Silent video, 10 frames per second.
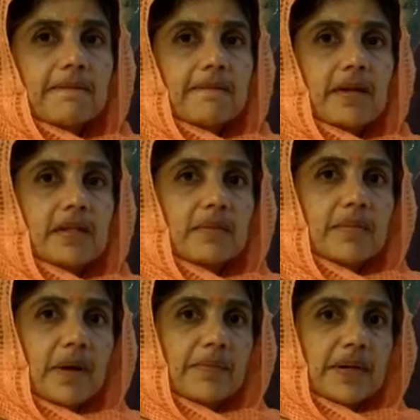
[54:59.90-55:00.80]
And the
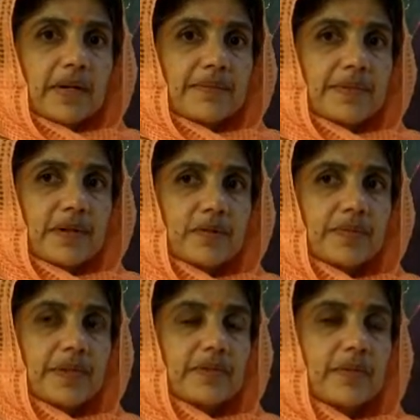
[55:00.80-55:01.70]
Papa comes out
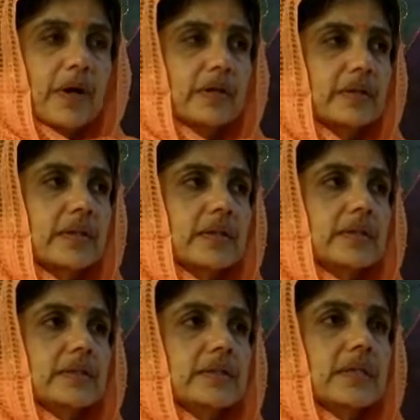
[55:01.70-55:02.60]
means what?
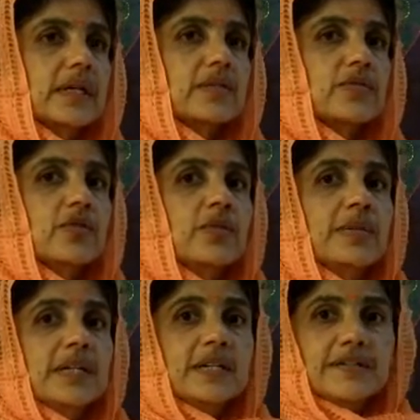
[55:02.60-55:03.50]
There are so
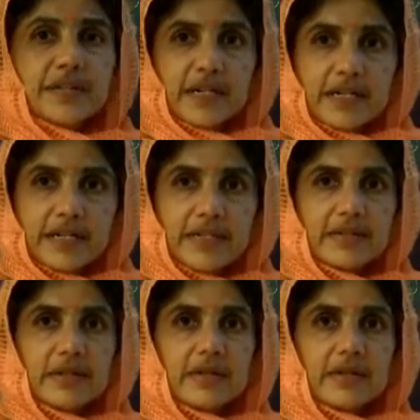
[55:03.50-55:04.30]
many difficulties